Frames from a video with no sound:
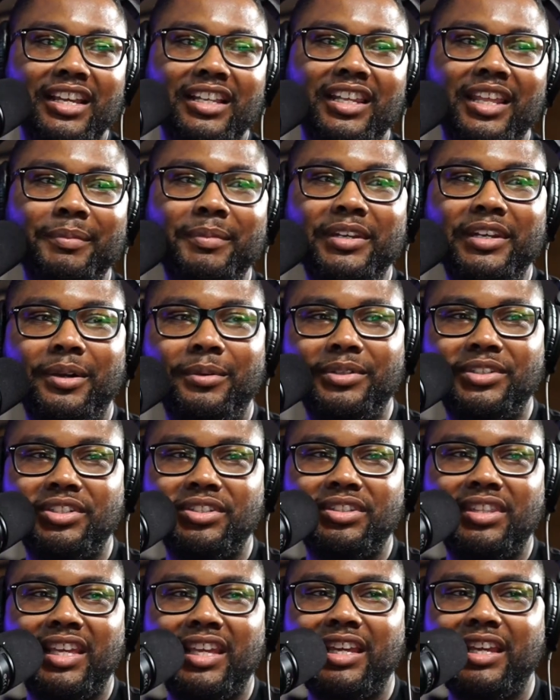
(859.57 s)
Let me know what you
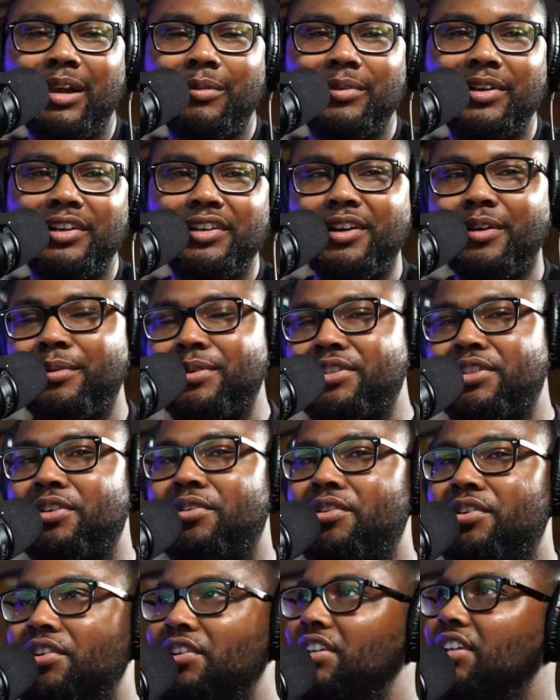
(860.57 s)
think. I want to know what's
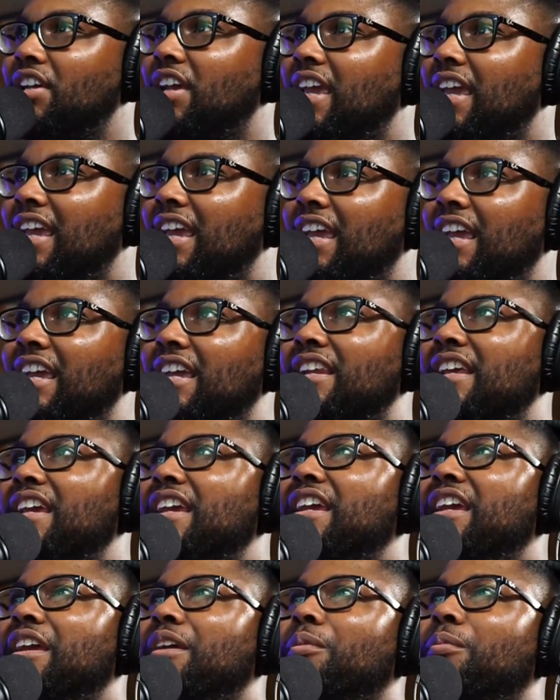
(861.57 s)
going on in your head
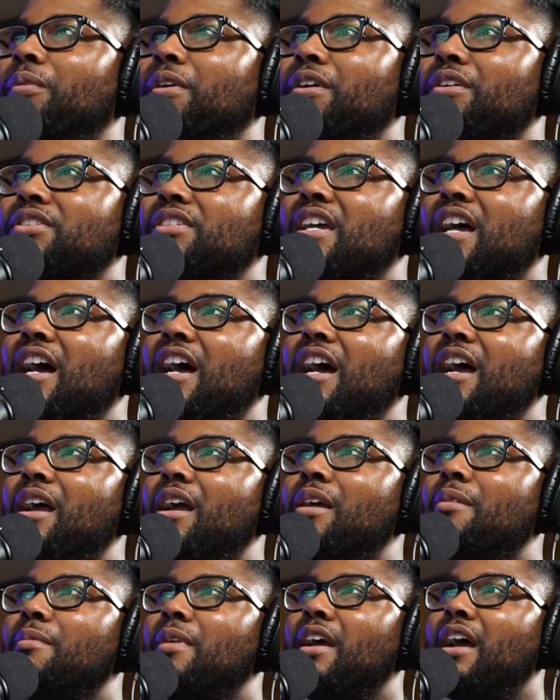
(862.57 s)
in real
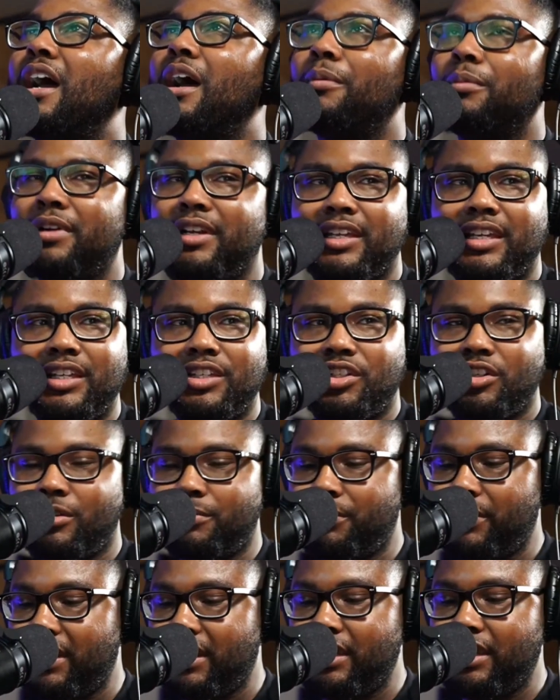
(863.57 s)
time. I want to get your
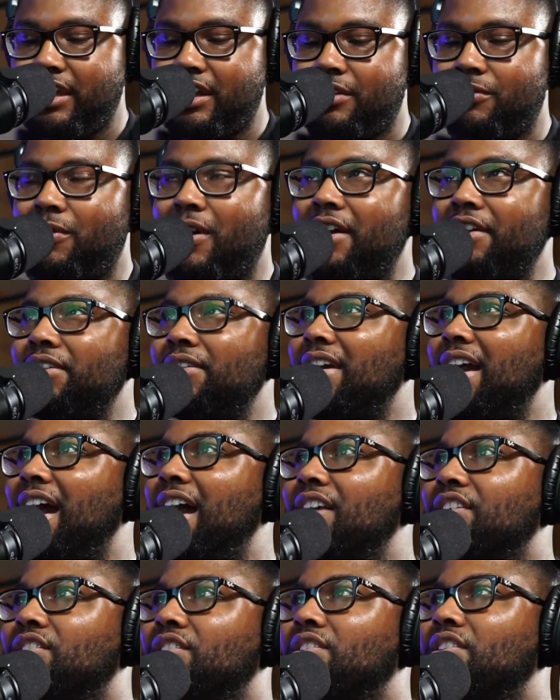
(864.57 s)
opinion. While you
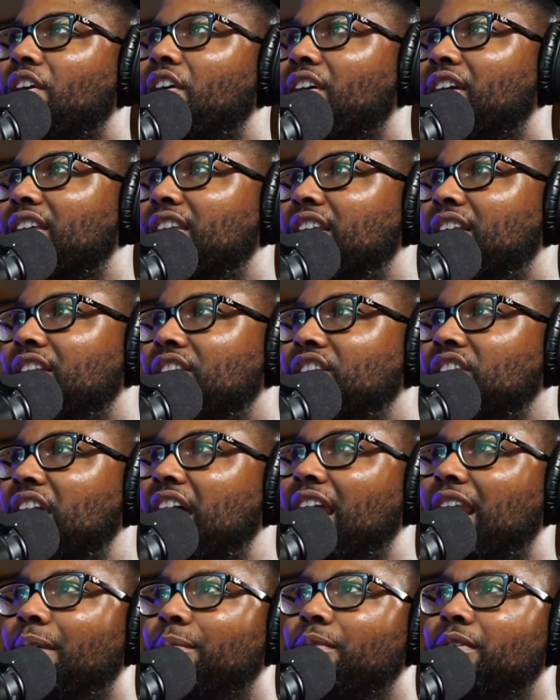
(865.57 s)
guys are talking in the
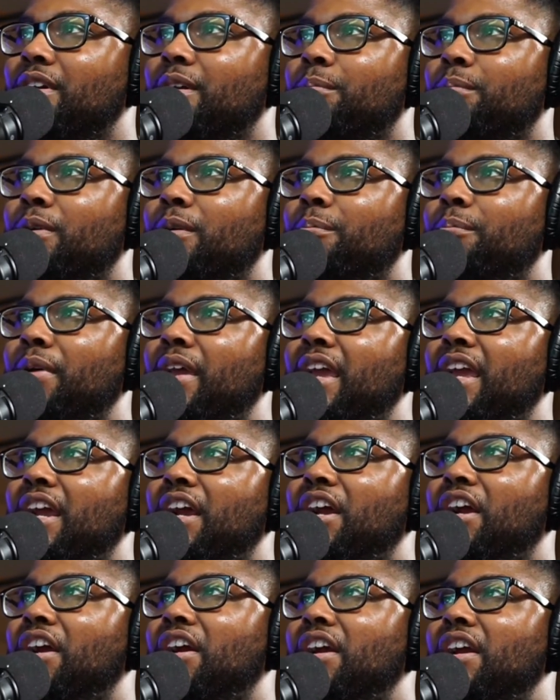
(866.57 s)
chat, I'm going to
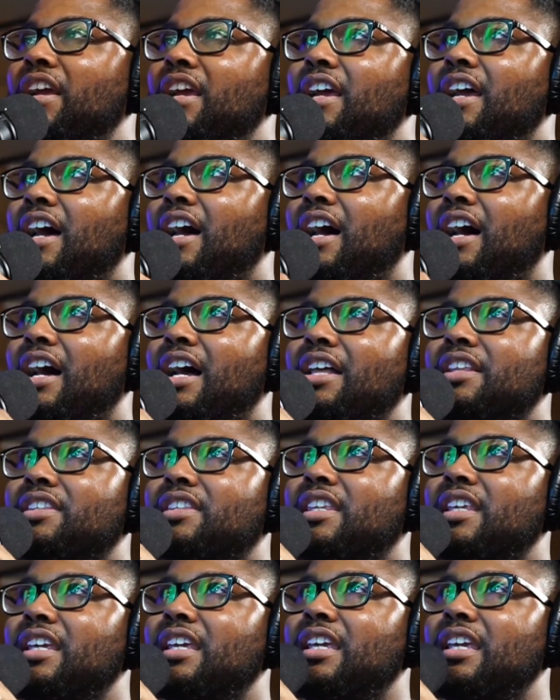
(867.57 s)
prepare
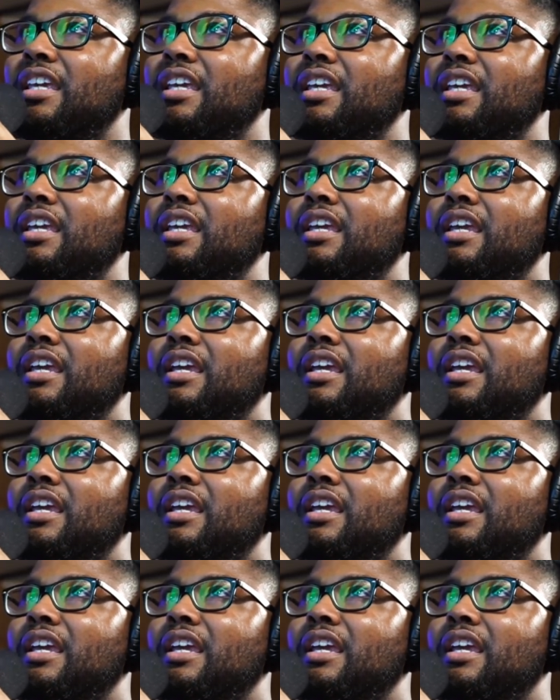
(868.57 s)
the